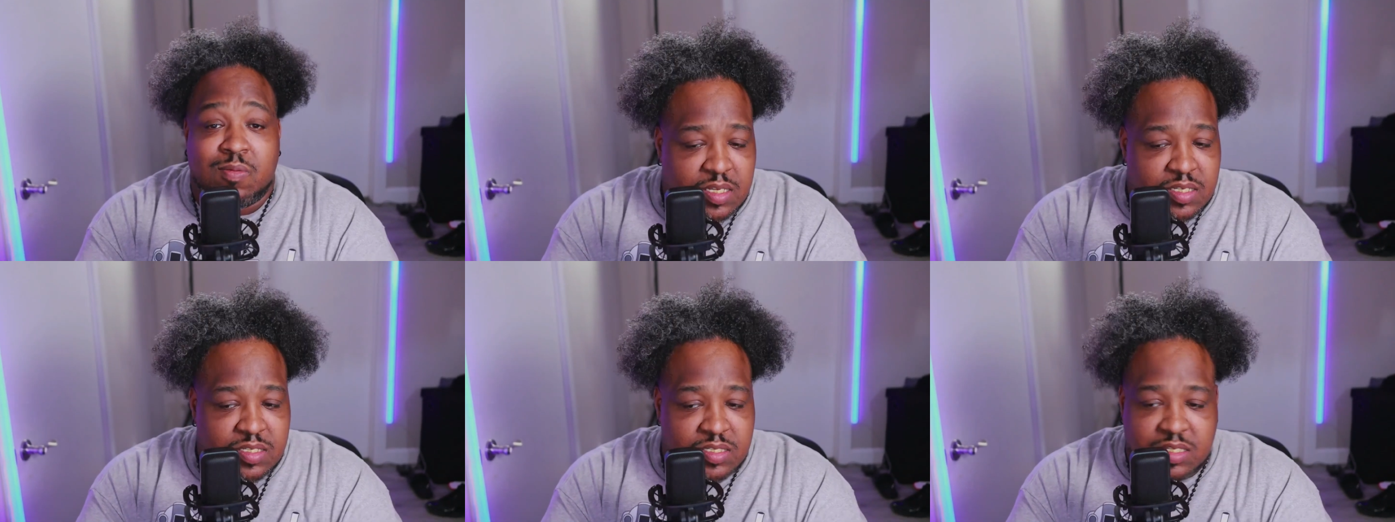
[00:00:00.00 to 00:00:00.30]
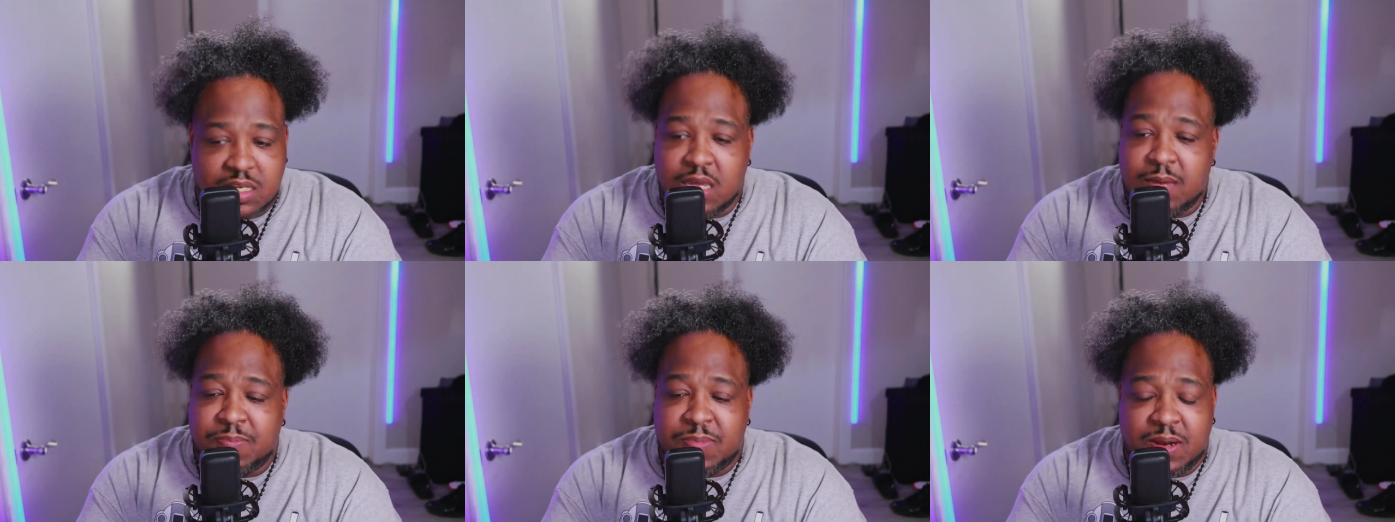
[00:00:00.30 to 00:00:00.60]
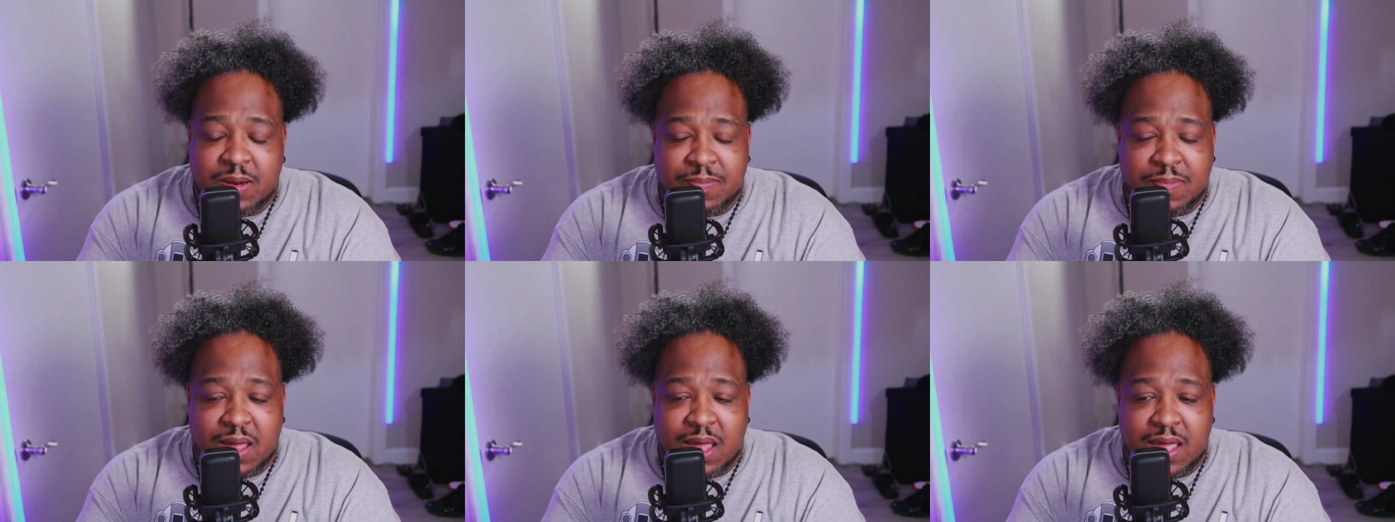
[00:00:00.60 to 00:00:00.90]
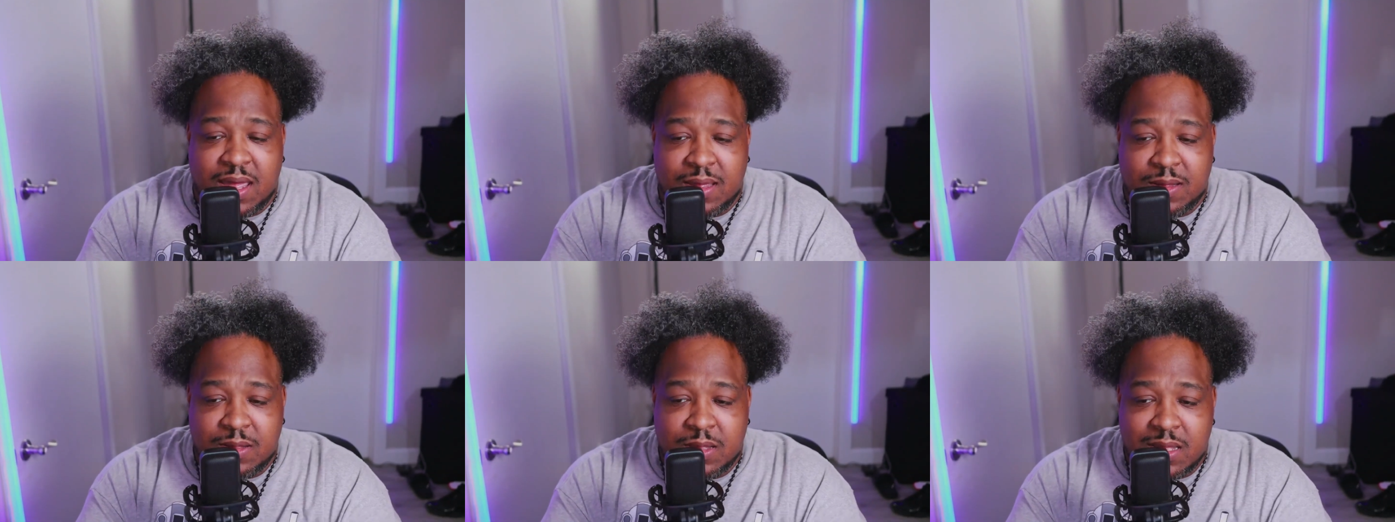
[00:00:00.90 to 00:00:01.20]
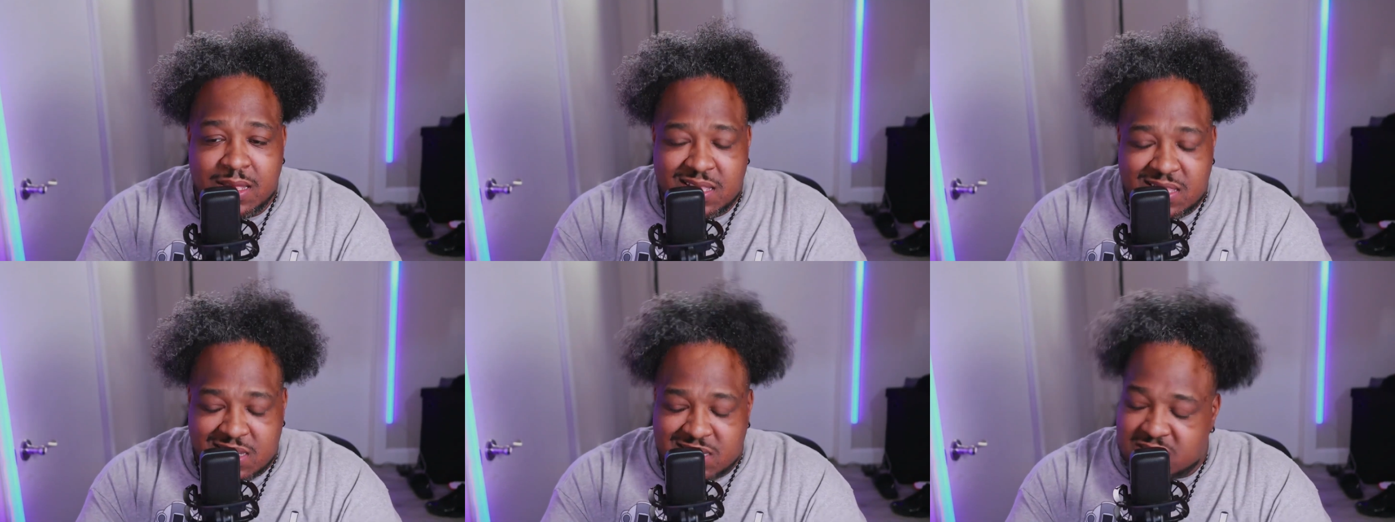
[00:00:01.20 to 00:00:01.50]
Just keep it in mind,
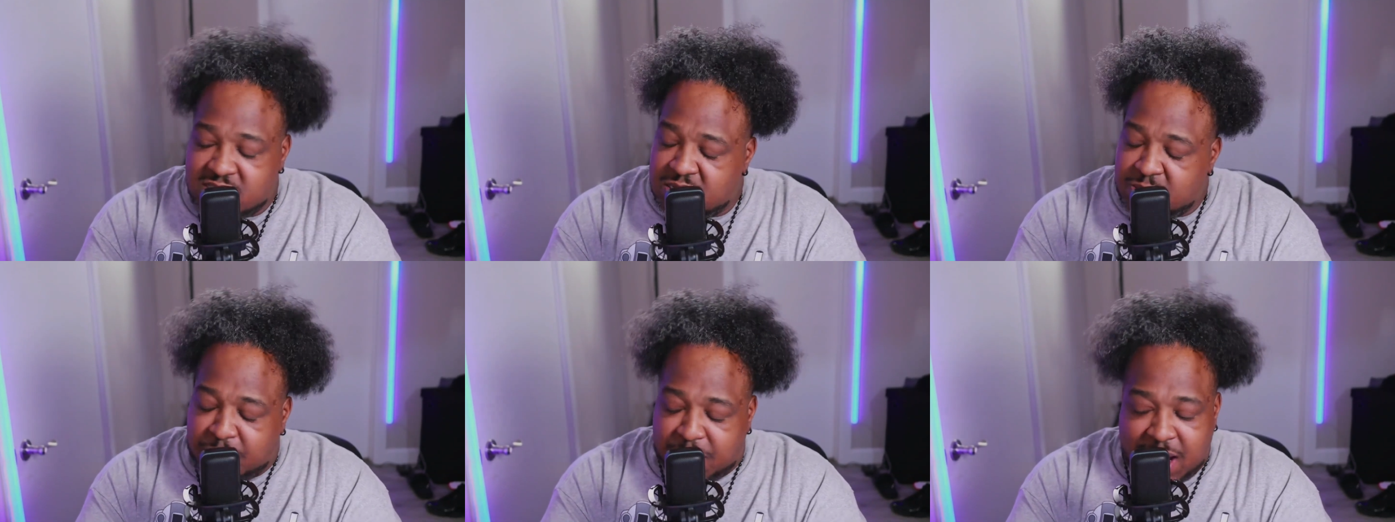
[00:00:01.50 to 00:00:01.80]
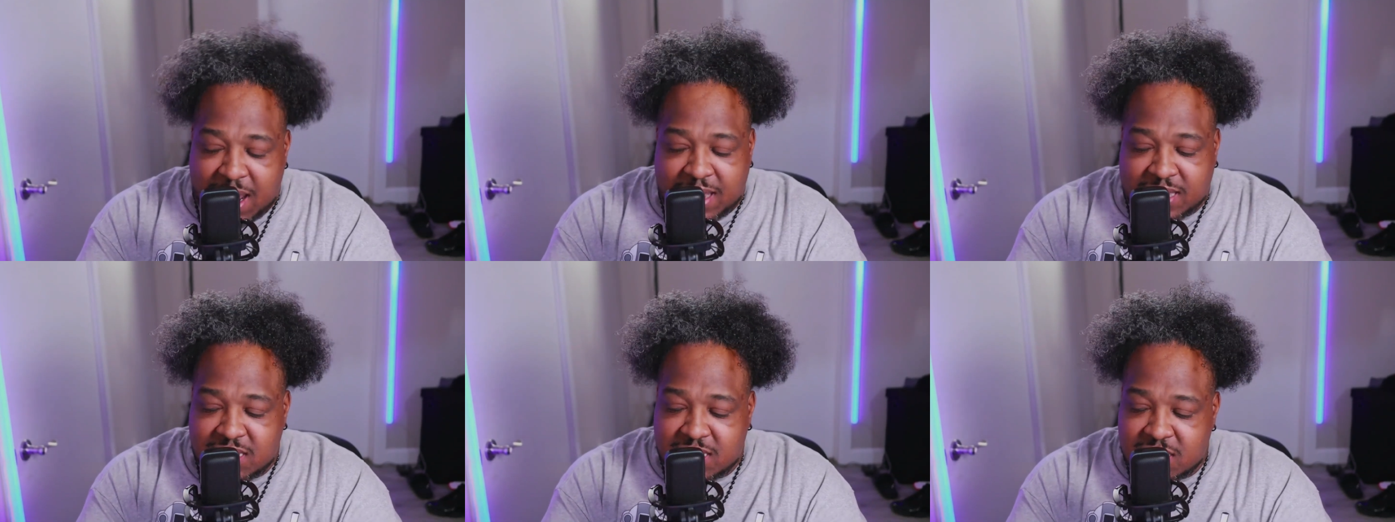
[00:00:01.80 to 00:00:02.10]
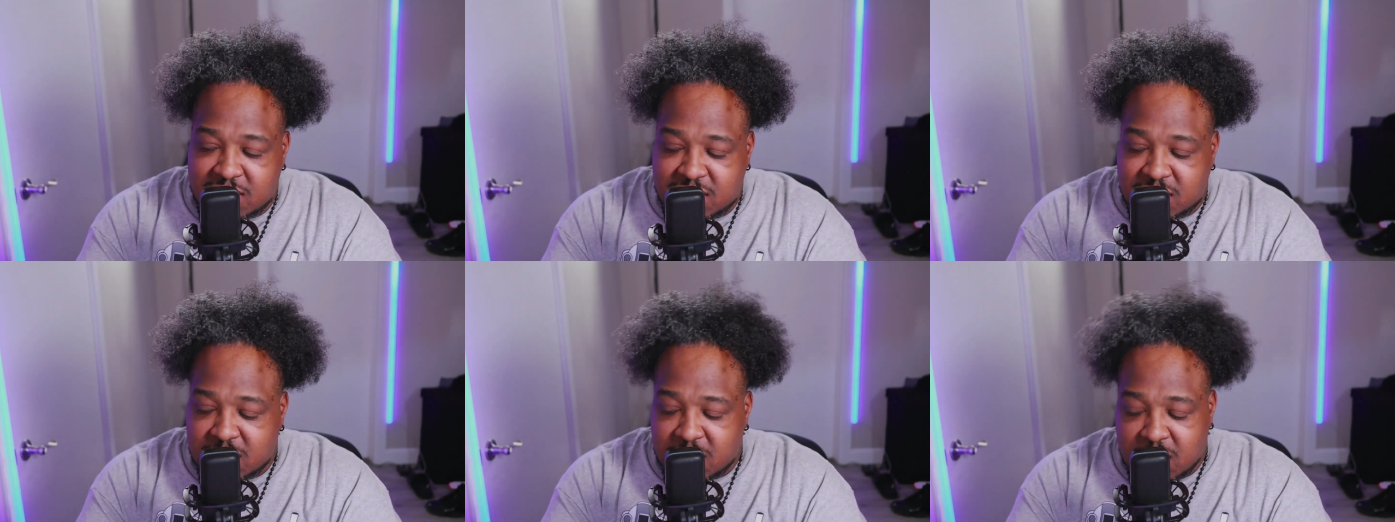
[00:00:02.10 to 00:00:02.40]
this is practice.